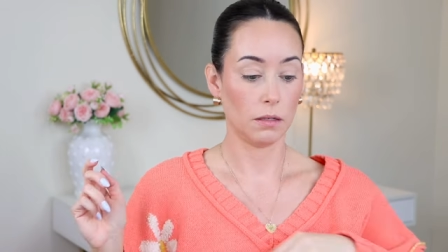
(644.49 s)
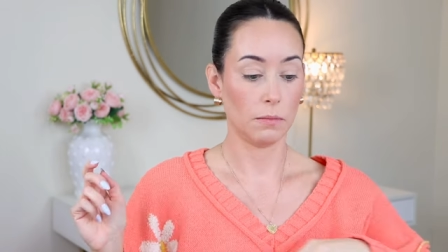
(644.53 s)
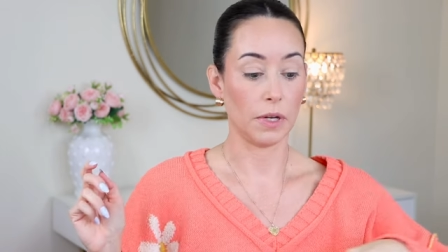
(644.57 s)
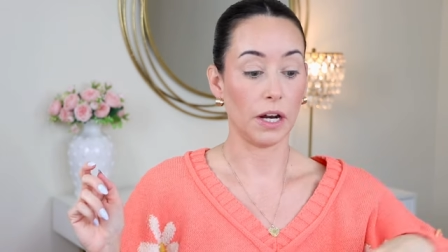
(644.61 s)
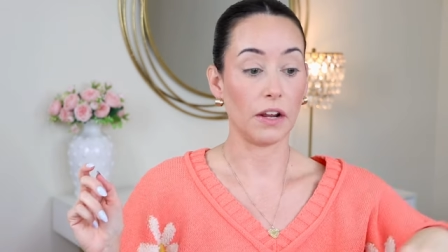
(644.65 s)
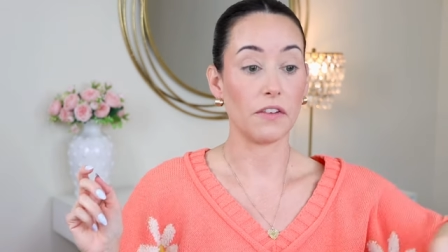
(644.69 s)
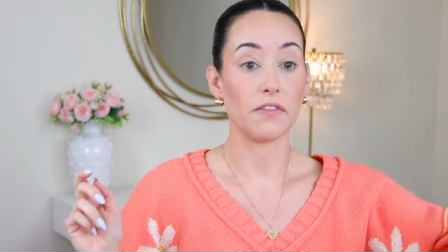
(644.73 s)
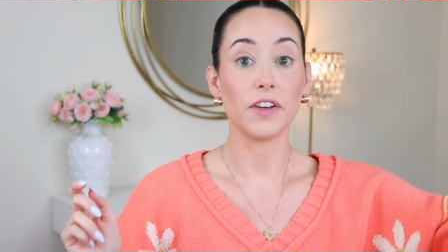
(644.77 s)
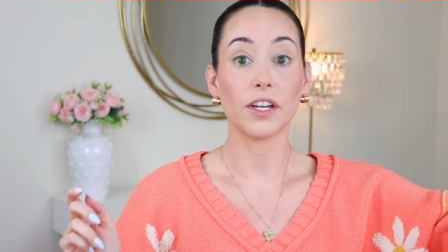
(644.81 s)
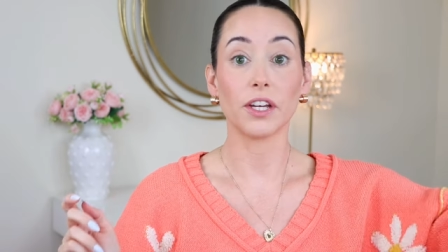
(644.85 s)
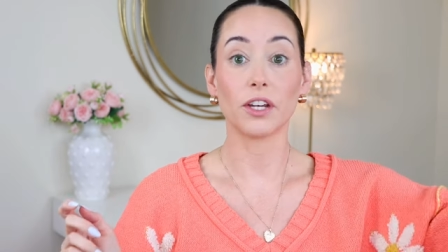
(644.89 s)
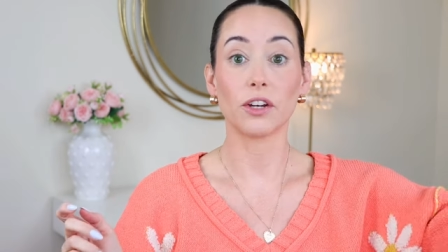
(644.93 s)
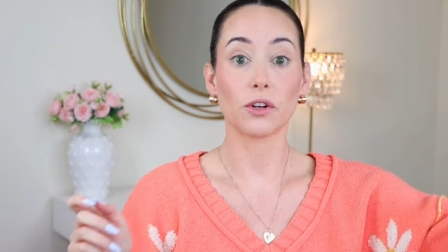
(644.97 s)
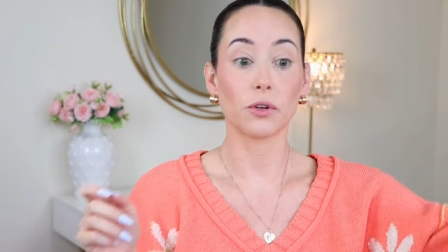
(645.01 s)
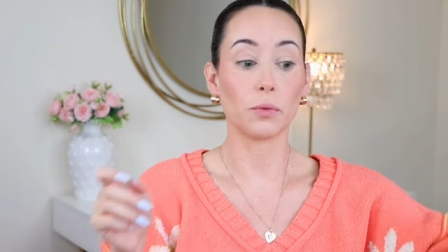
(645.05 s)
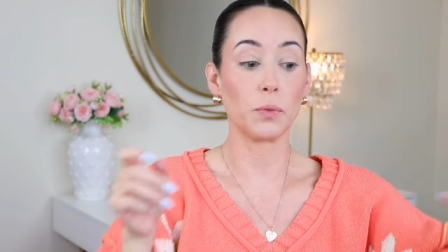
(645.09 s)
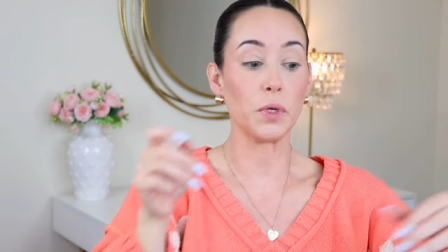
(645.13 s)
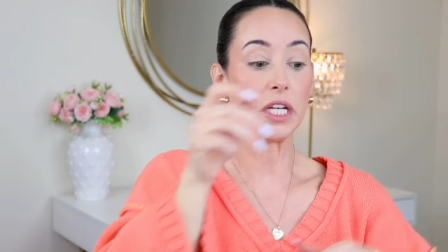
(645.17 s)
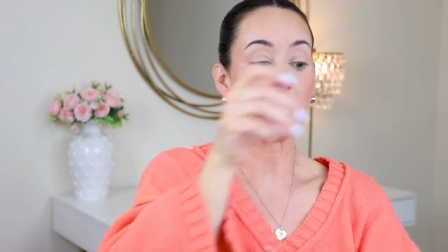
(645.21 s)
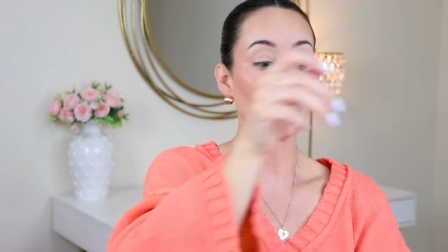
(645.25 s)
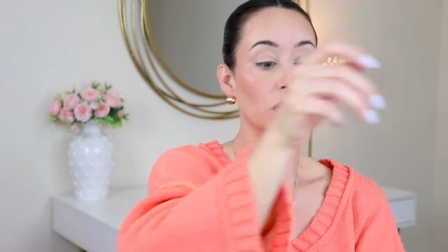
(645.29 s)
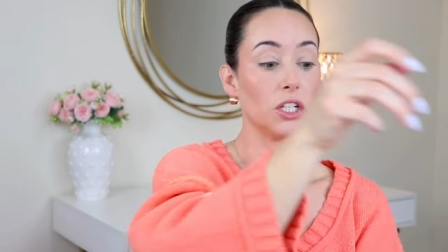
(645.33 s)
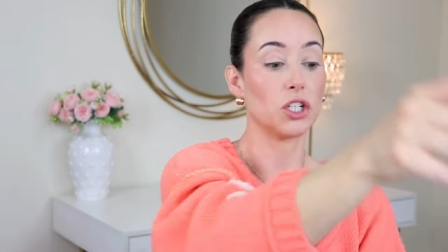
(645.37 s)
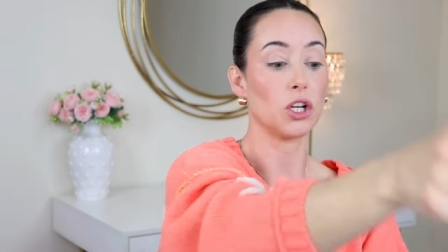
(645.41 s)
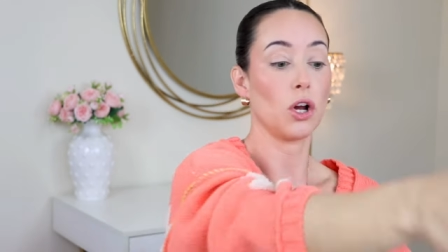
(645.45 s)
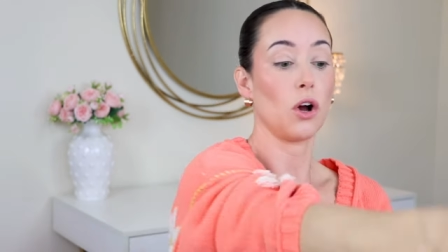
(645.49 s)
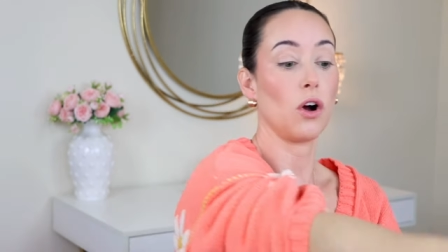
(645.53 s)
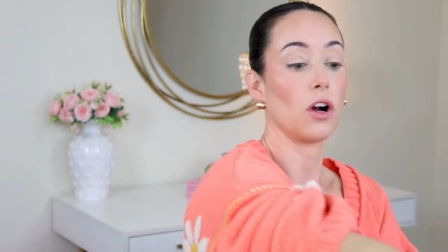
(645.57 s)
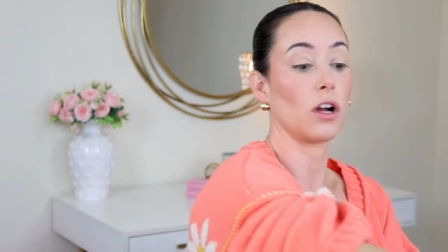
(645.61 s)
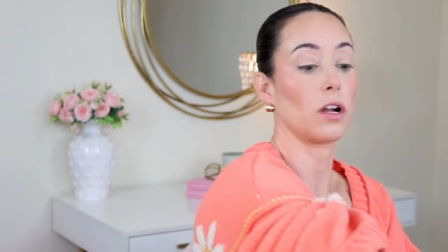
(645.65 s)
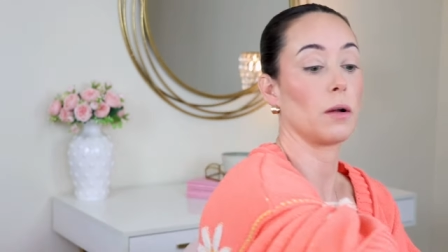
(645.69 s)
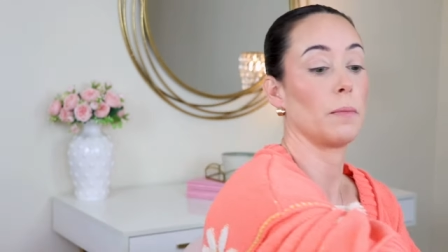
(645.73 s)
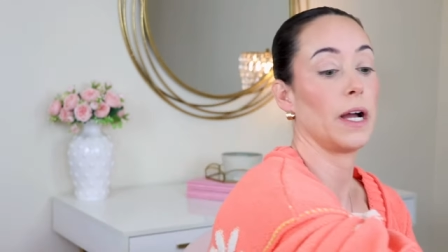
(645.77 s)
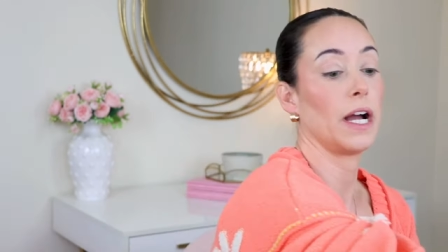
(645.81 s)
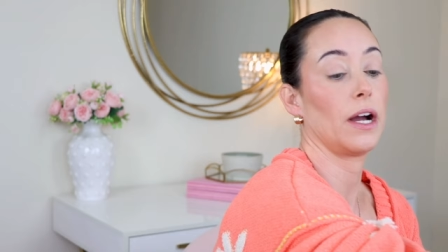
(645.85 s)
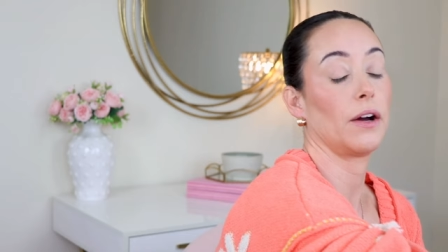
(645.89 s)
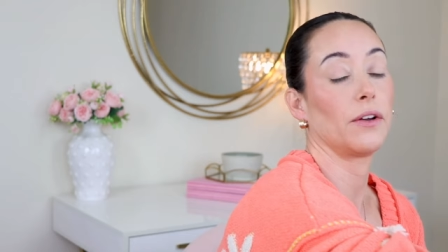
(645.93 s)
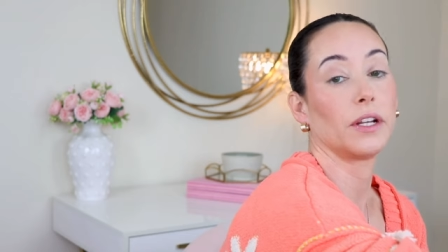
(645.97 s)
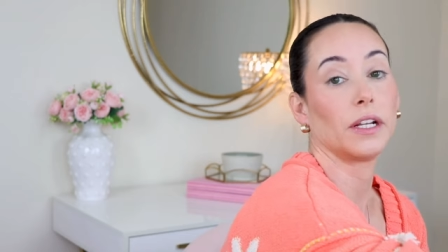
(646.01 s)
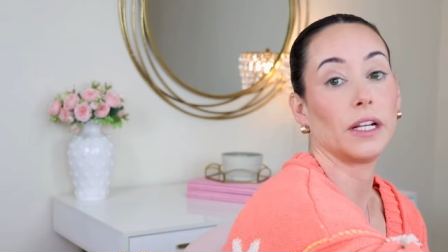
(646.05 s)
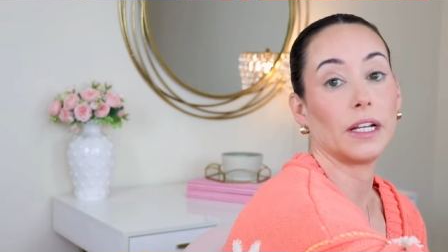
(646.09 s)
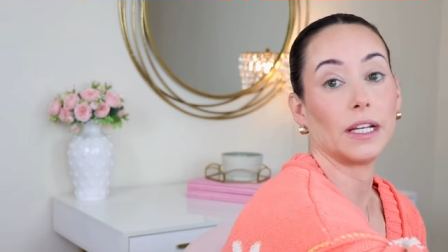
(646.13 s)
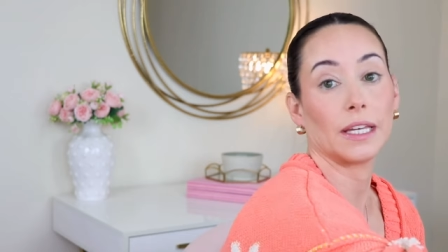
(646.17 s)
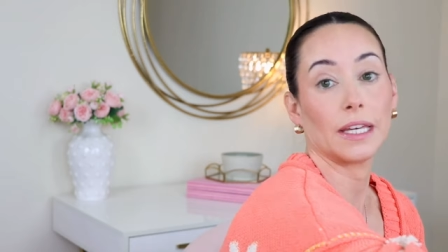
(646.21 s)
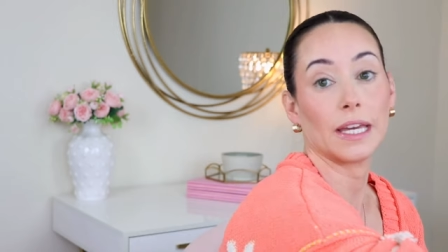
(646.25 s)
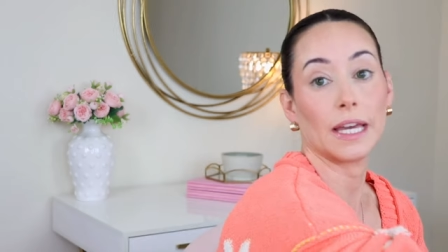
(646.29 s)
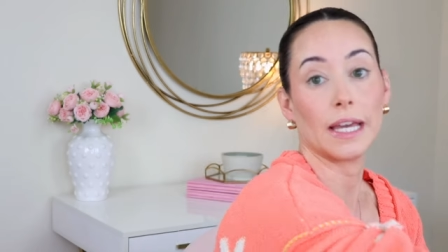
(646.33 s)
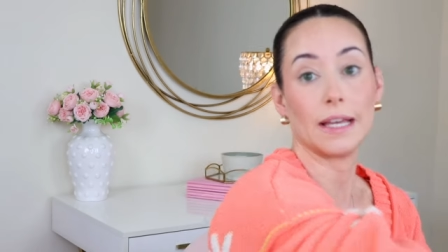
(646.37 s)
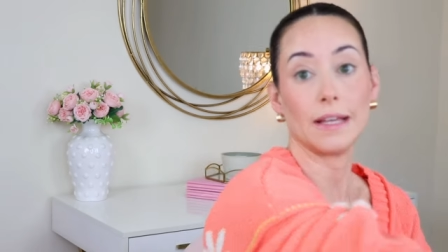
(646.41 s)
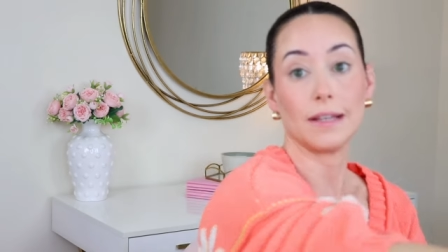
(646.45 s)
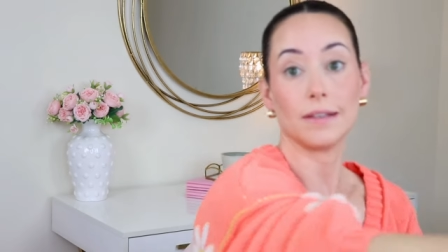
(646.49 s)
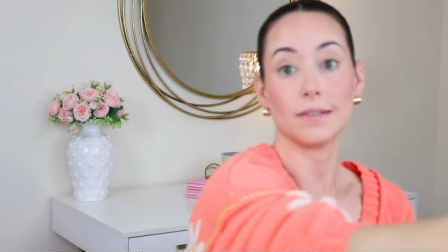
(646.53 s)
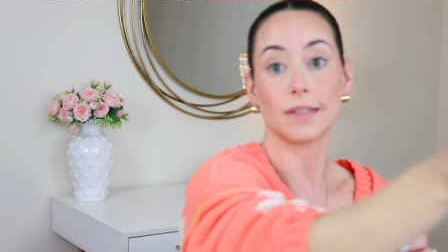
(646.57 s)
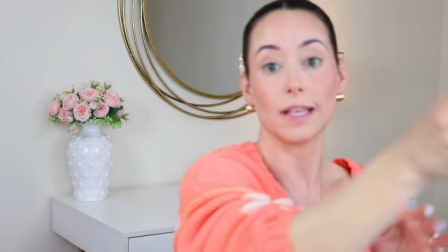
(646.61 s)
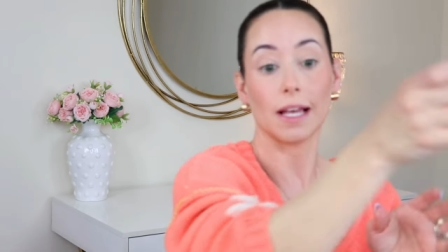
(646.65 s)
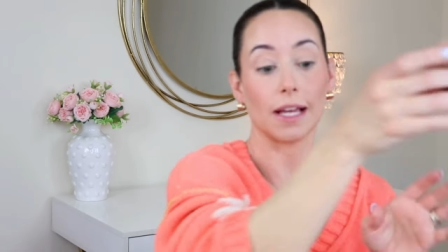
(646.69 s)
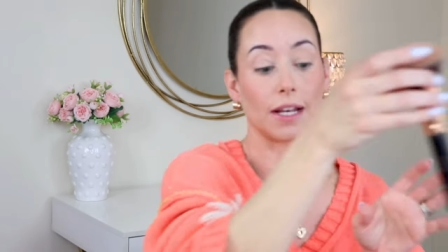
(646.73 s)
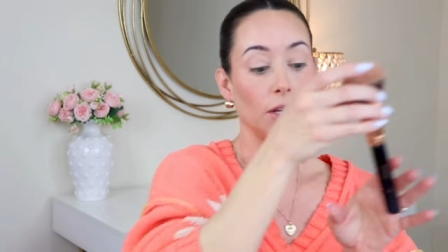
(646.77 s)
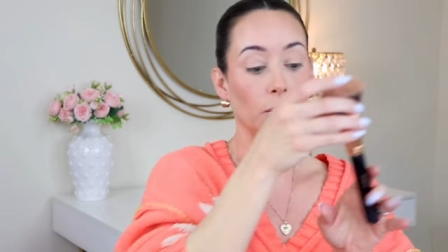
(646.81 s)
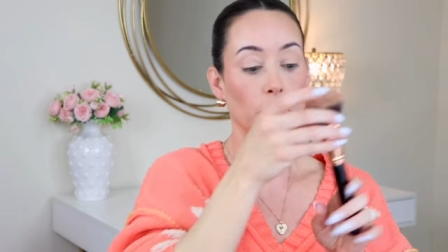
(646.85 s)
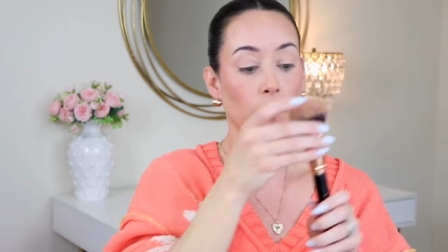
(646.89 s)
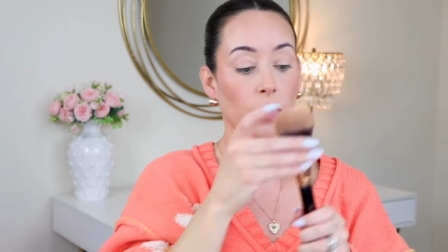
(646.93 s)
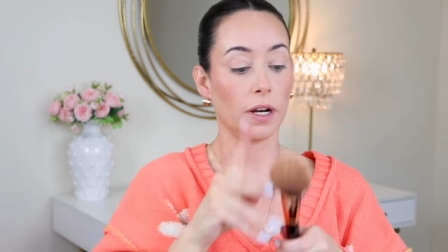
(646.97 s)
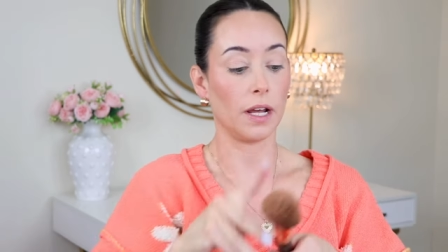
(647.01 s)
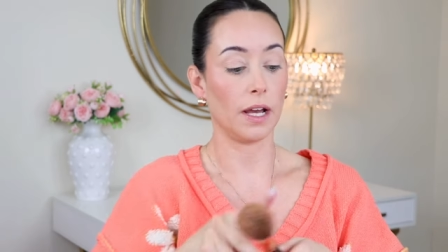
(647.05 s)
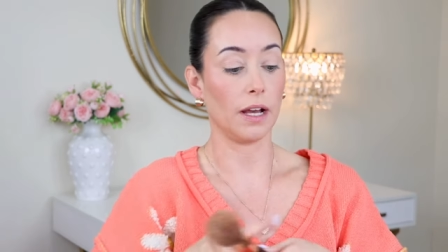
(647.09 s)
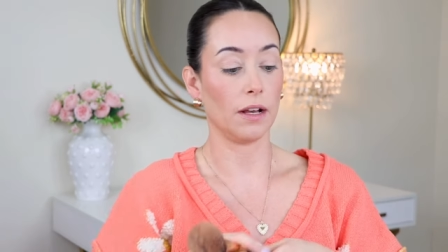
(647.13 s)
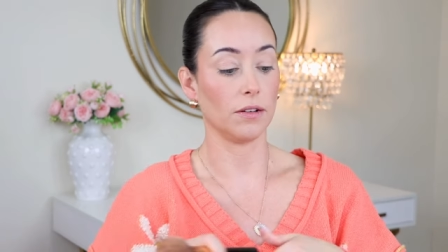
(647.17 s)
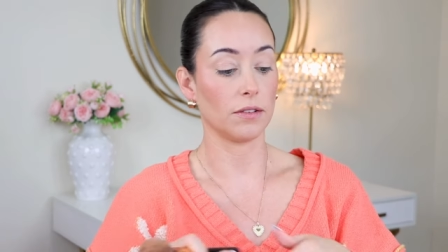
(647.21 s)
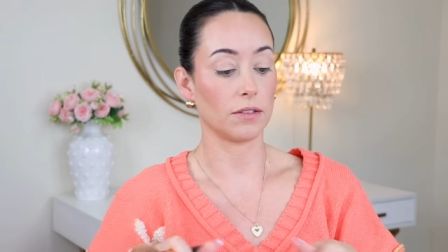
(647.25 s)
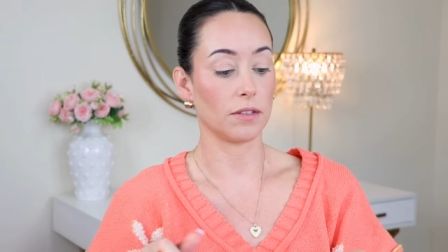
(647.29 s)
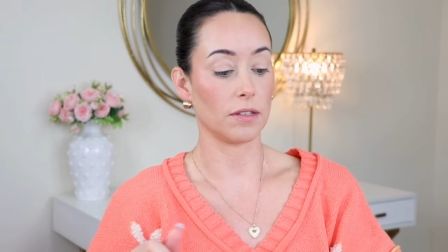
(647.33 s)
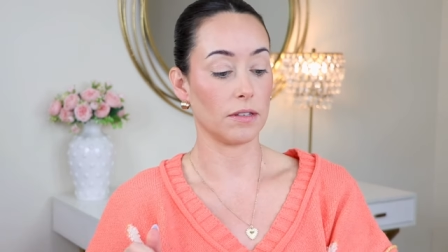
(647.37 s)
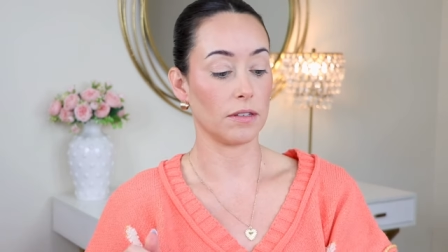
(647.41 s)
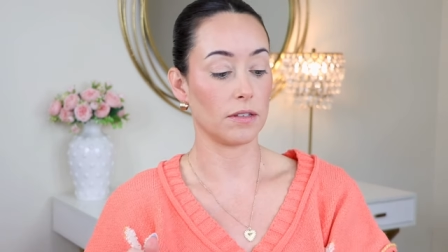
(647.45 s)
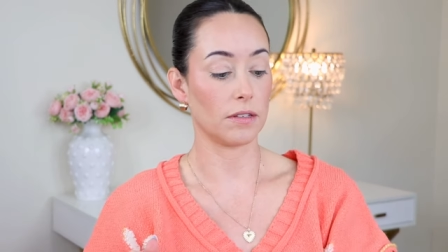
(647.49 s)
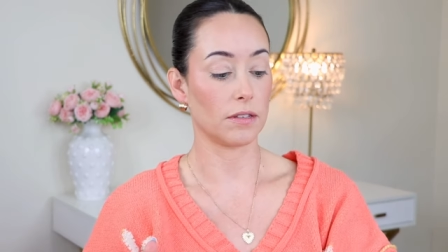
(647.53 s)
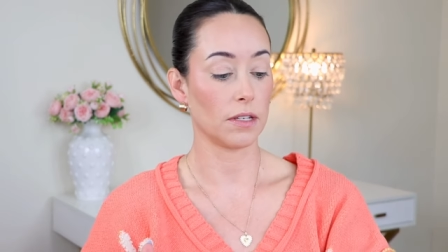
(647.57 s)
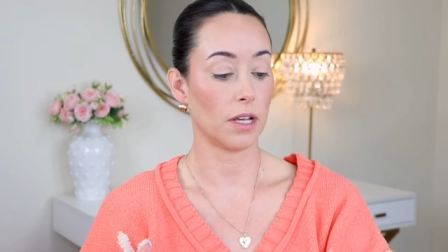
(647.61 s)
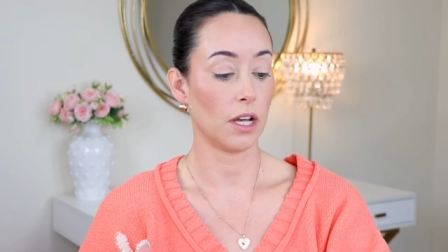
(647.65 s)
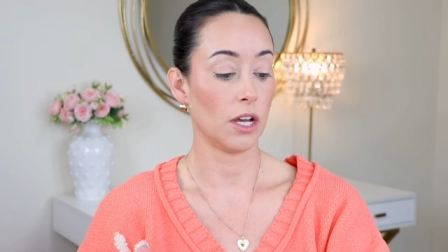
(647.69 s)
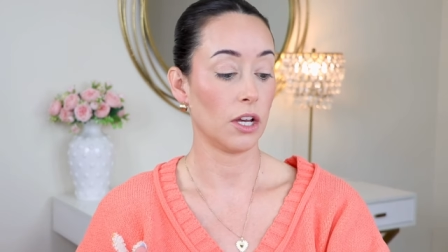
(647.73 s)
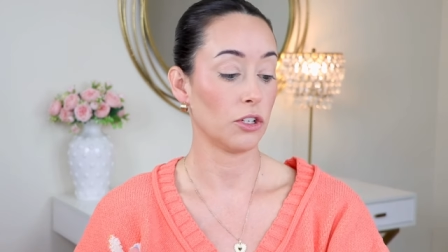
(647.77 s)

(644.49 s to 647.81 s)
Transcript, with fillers: But I figured we could talk about it in case anyone else is